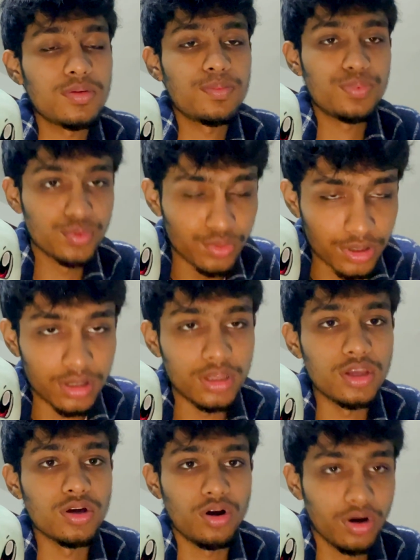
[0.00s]

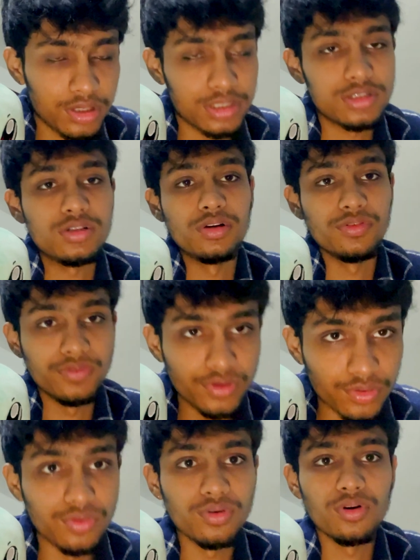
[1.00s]
brutally honest
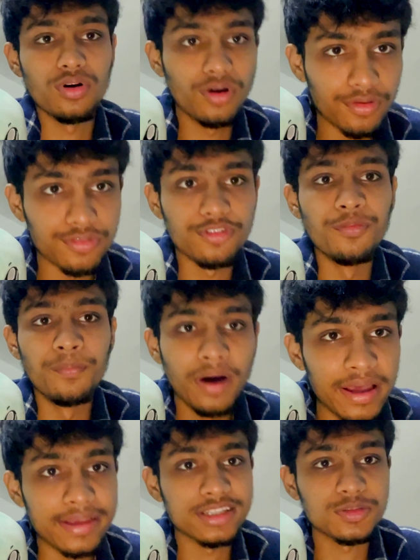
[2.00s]
review of my
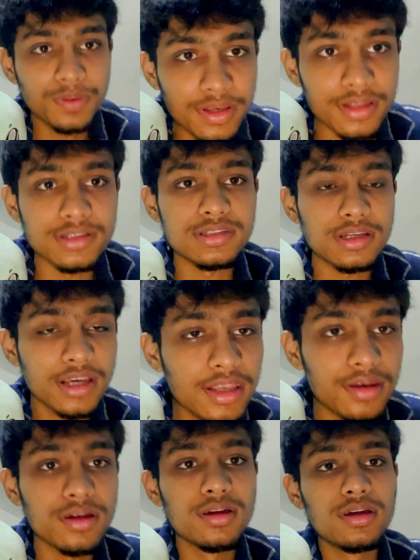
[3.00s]
experience
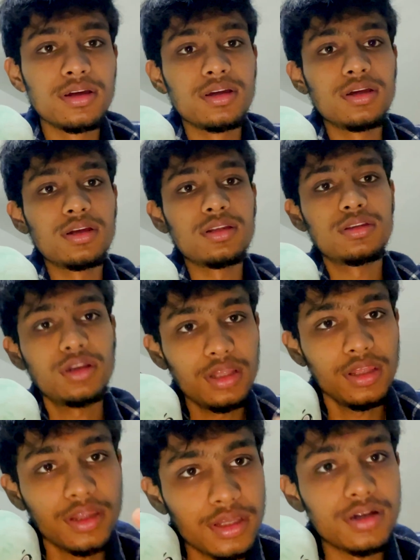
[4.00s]
in 3
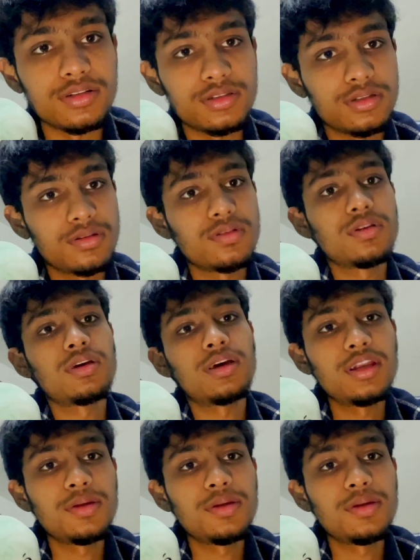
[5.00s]
years in